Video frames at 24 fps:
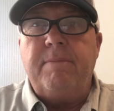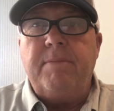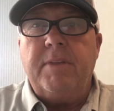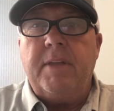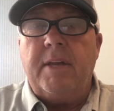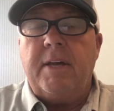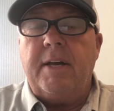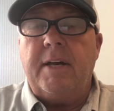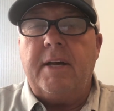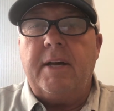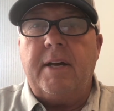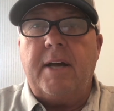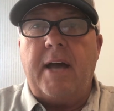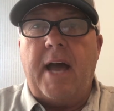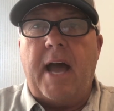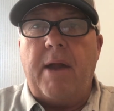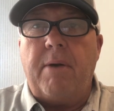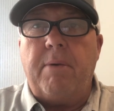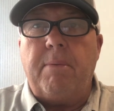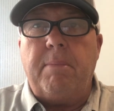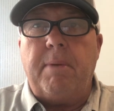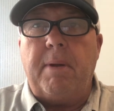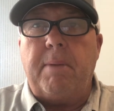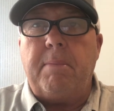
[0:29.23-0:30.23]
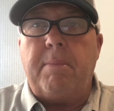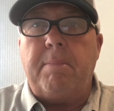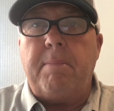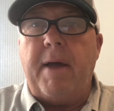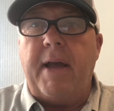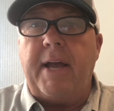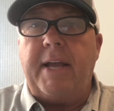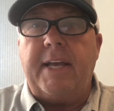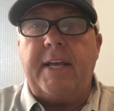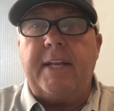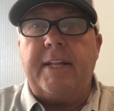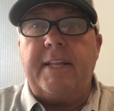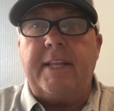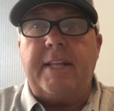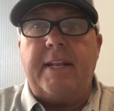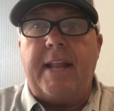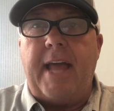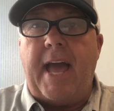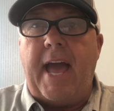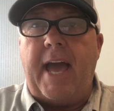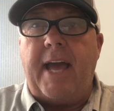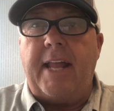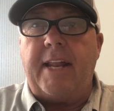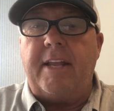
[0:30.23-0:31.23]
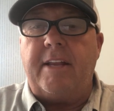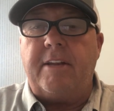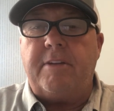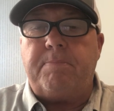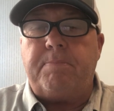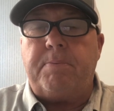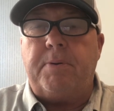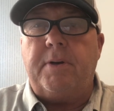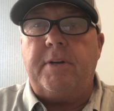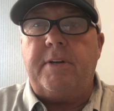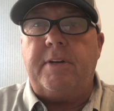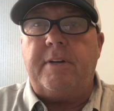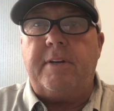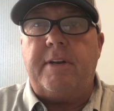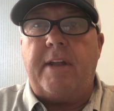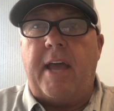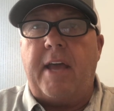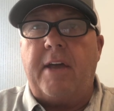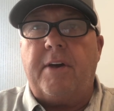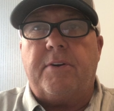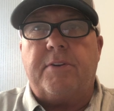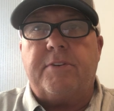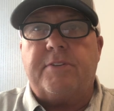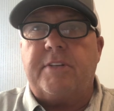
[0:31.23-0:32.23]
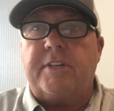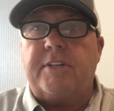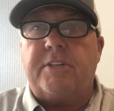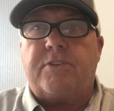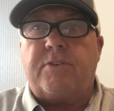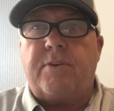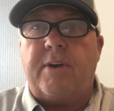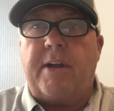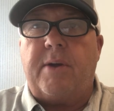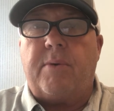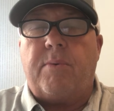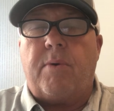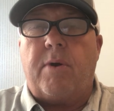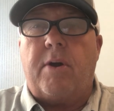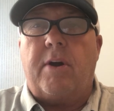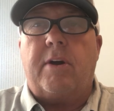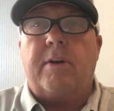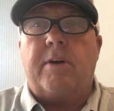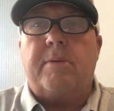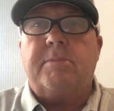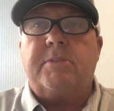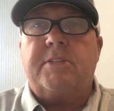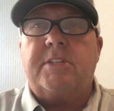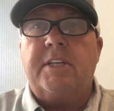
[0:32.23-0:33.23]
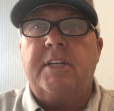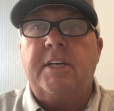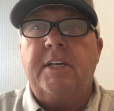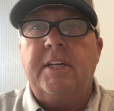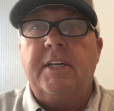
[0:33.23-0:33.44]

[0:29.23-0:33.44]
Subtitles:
I remember back in the 90s putting nails in trick worms